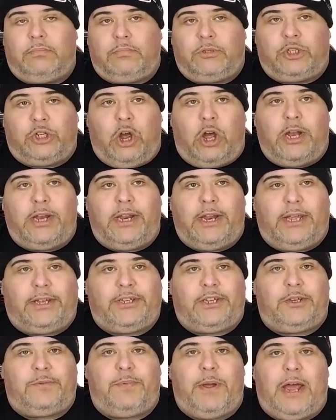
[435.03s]
Sean at
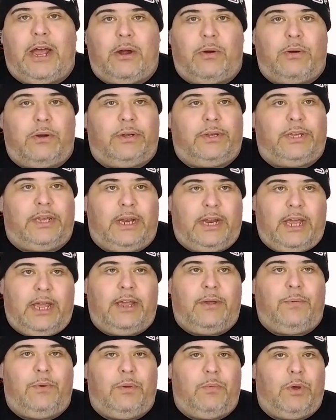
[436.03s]
Excess Power said,
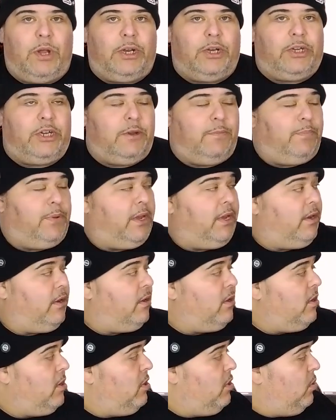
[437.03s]
hey, we want to chip
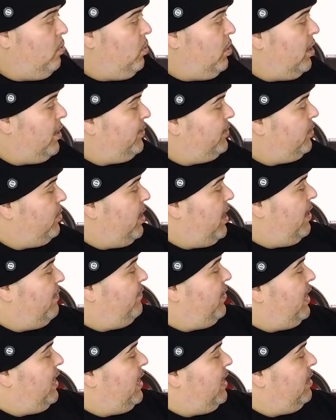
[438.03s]
in. We also have
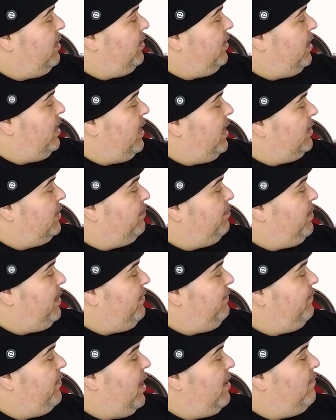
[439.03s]
a SB
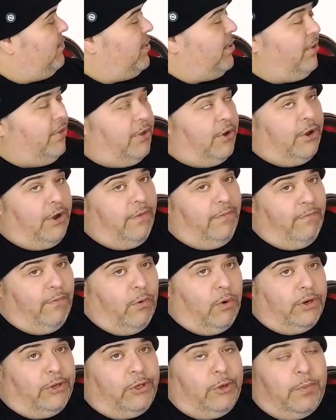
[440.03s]

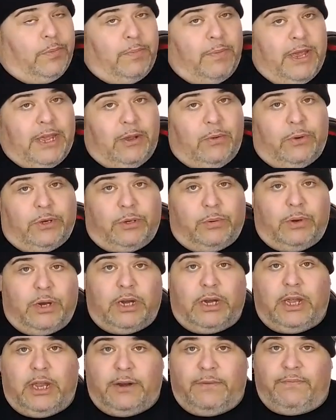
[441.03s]
534 Super Bank, which we're
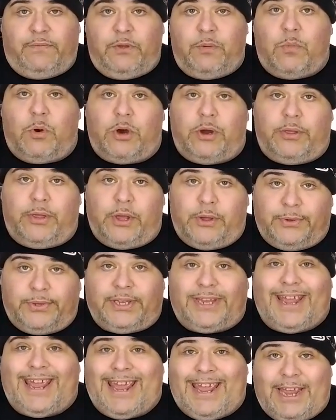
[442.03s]
going to get a few more of those
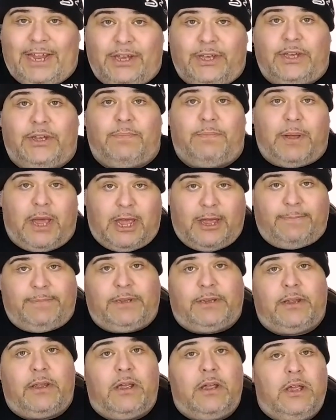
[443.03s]
to add to
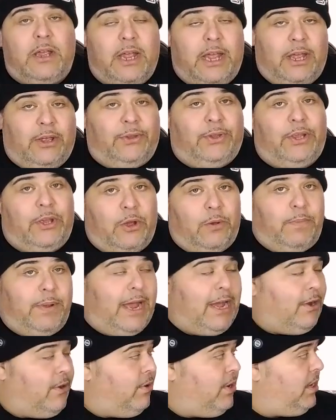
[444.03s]
Bob's LTO
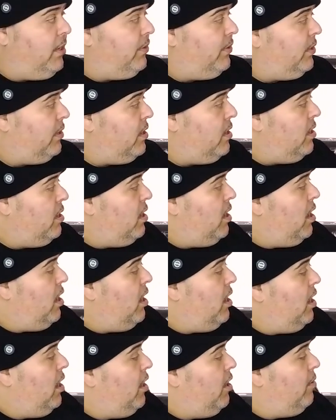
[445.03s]
batteries.
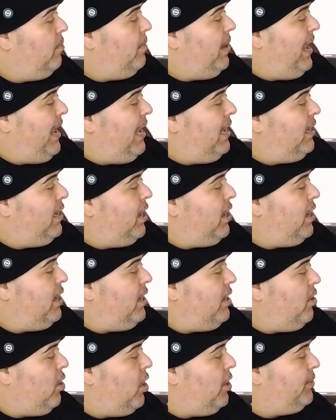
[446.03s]
And
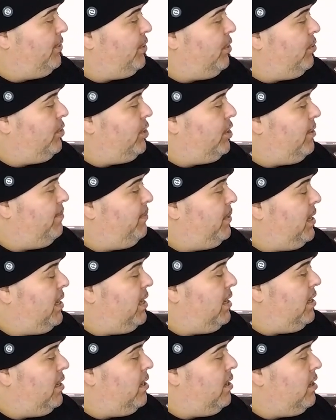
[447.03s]
they also chipped
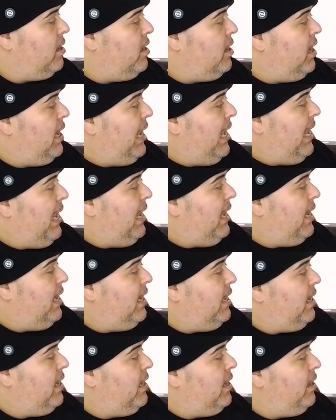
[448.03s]
in
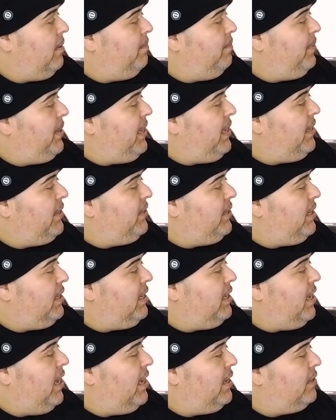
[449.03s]
a
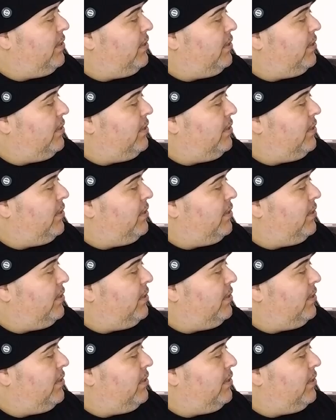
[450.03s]
PSC